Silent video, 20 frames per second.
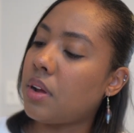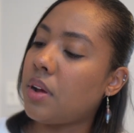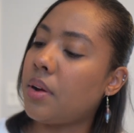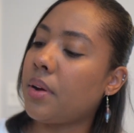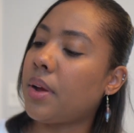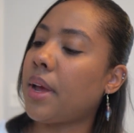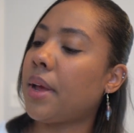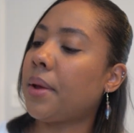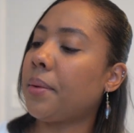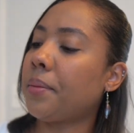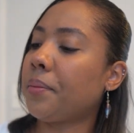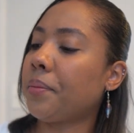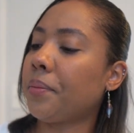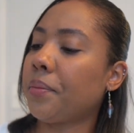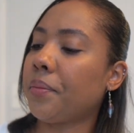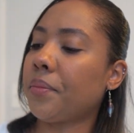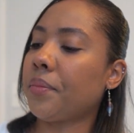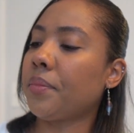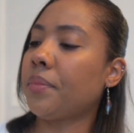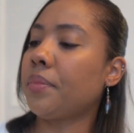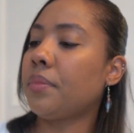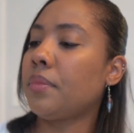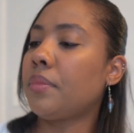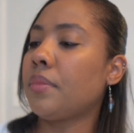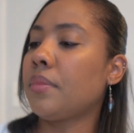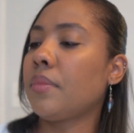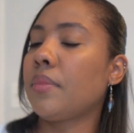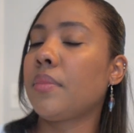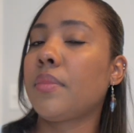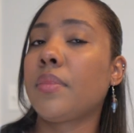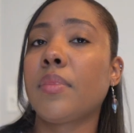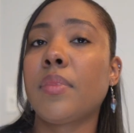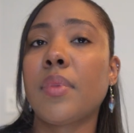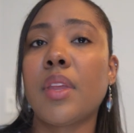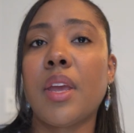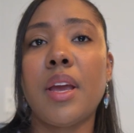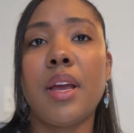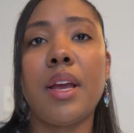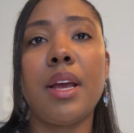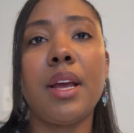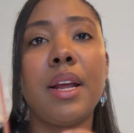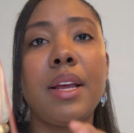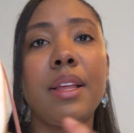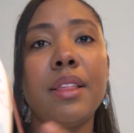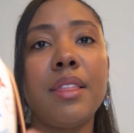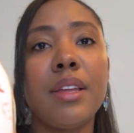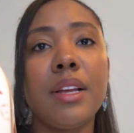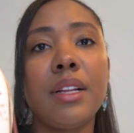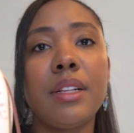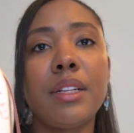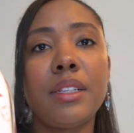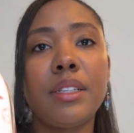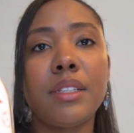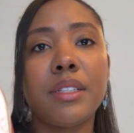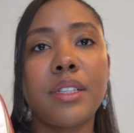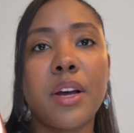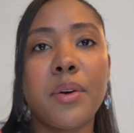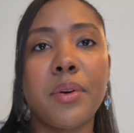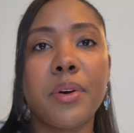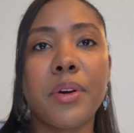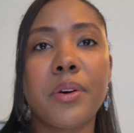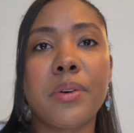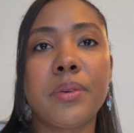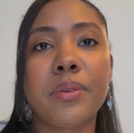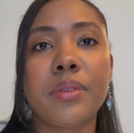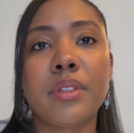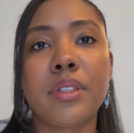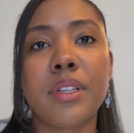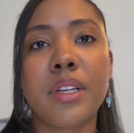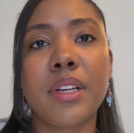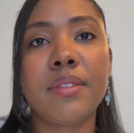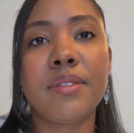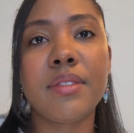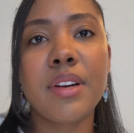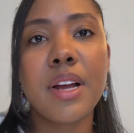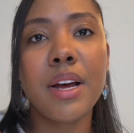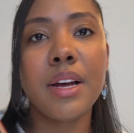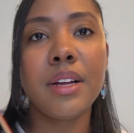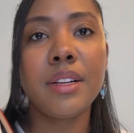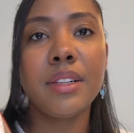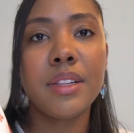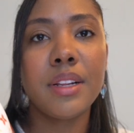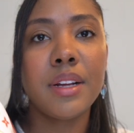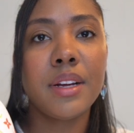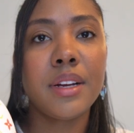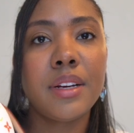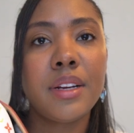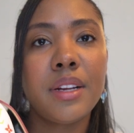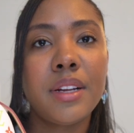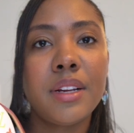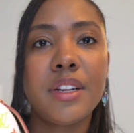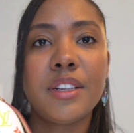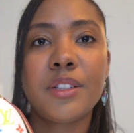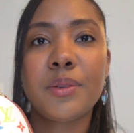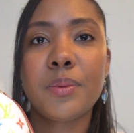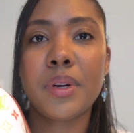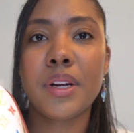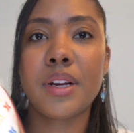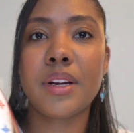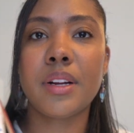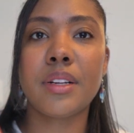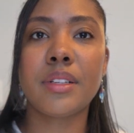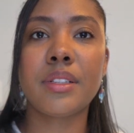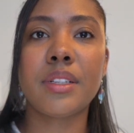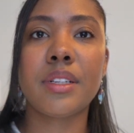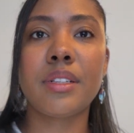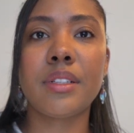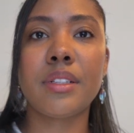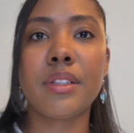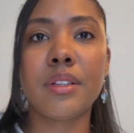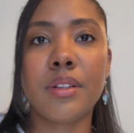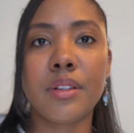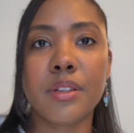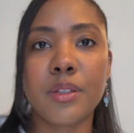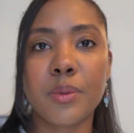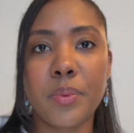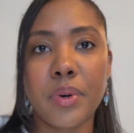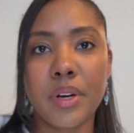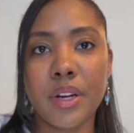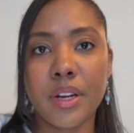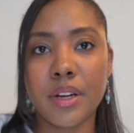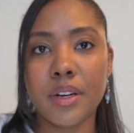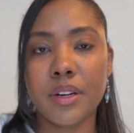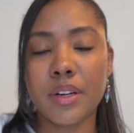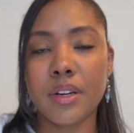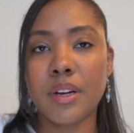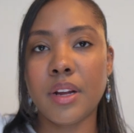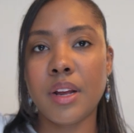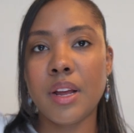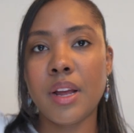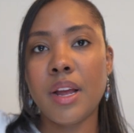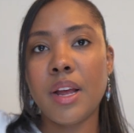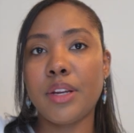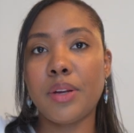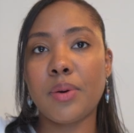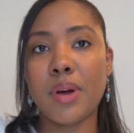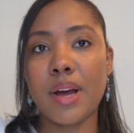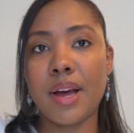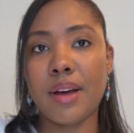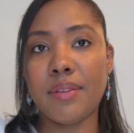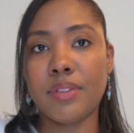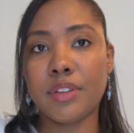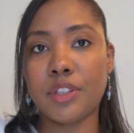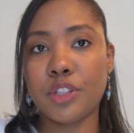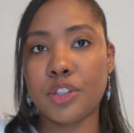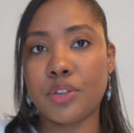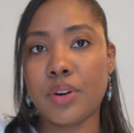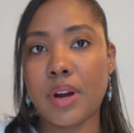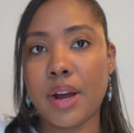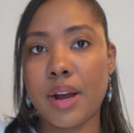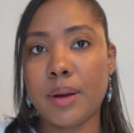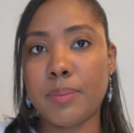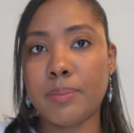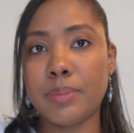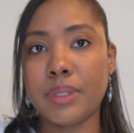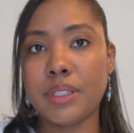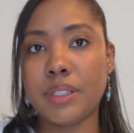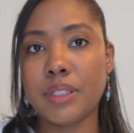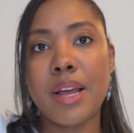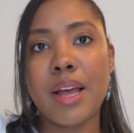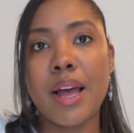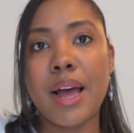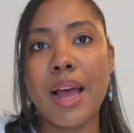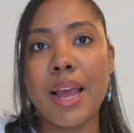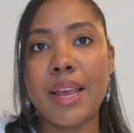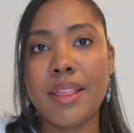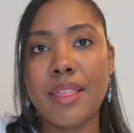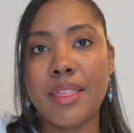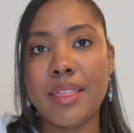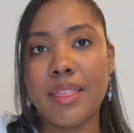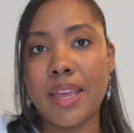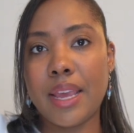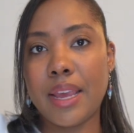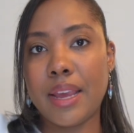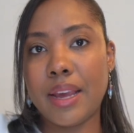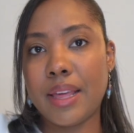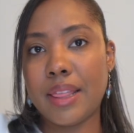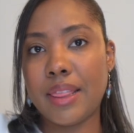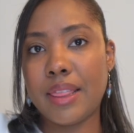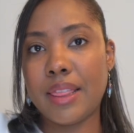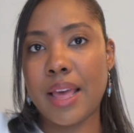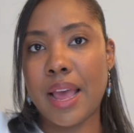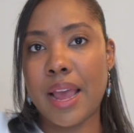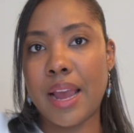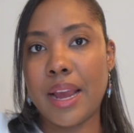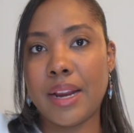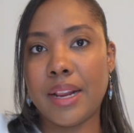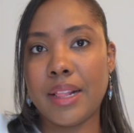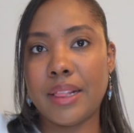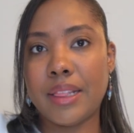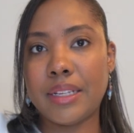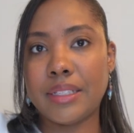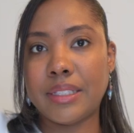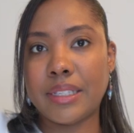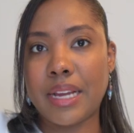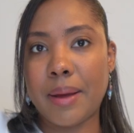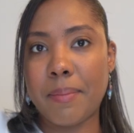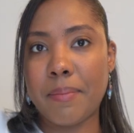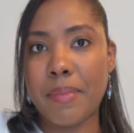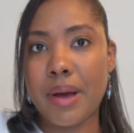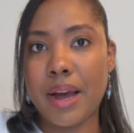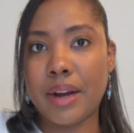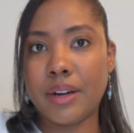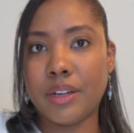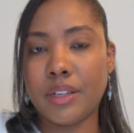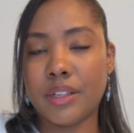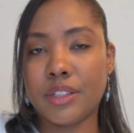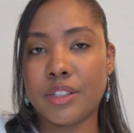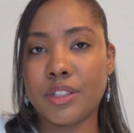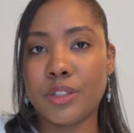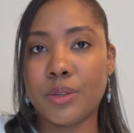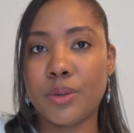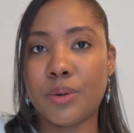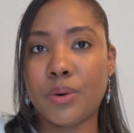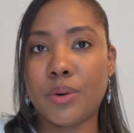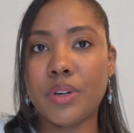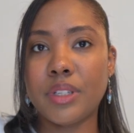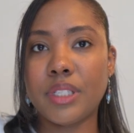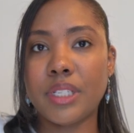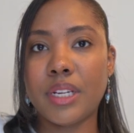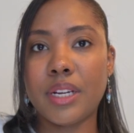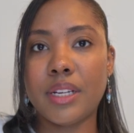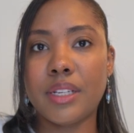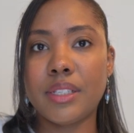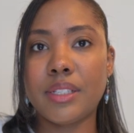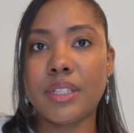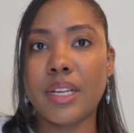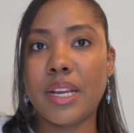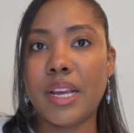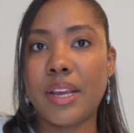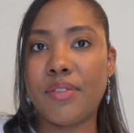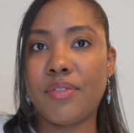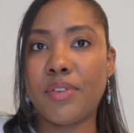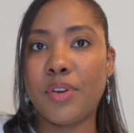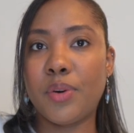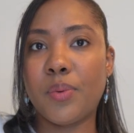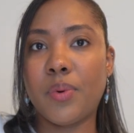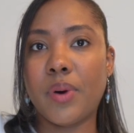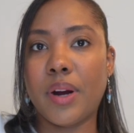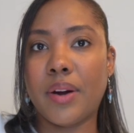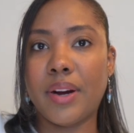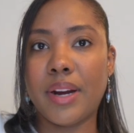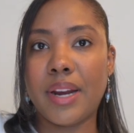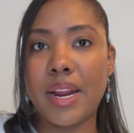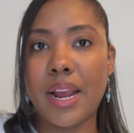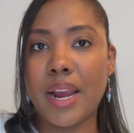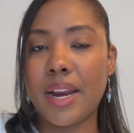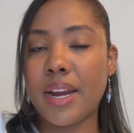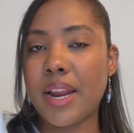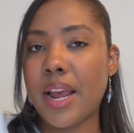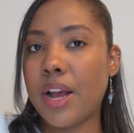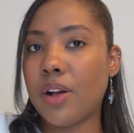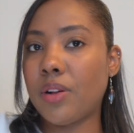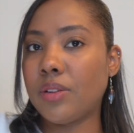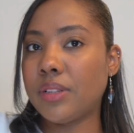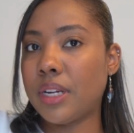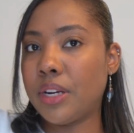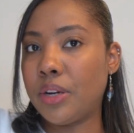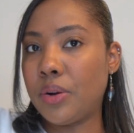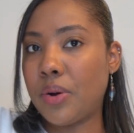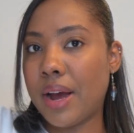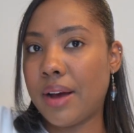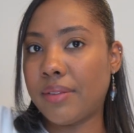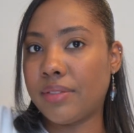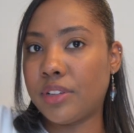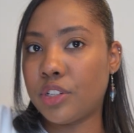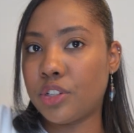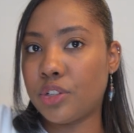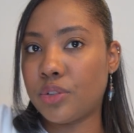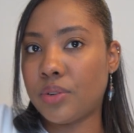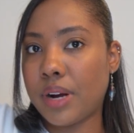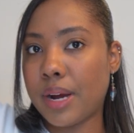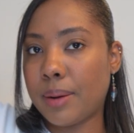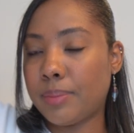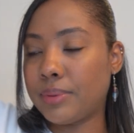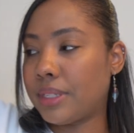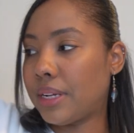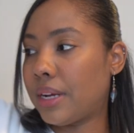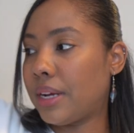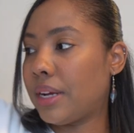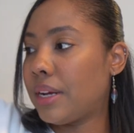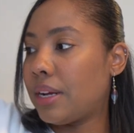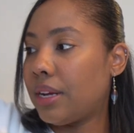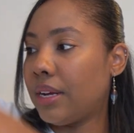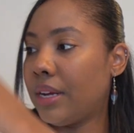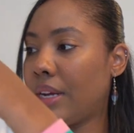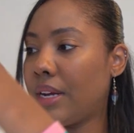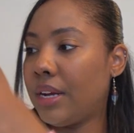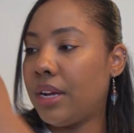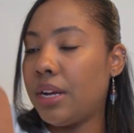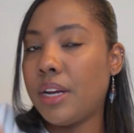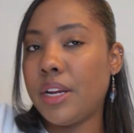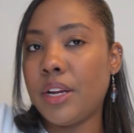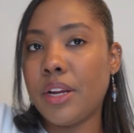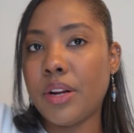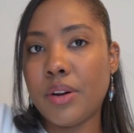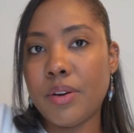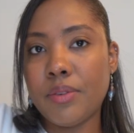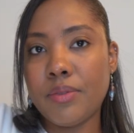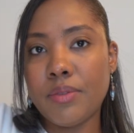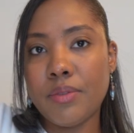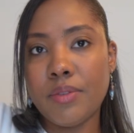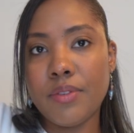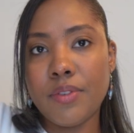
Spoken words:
Okay. And I think this is how it goes. If not, then it is what it is. It still looks pretty good. You have the straps. I think that this handbag looks gorgeous if you wear it handheld and you have the straps like, you know,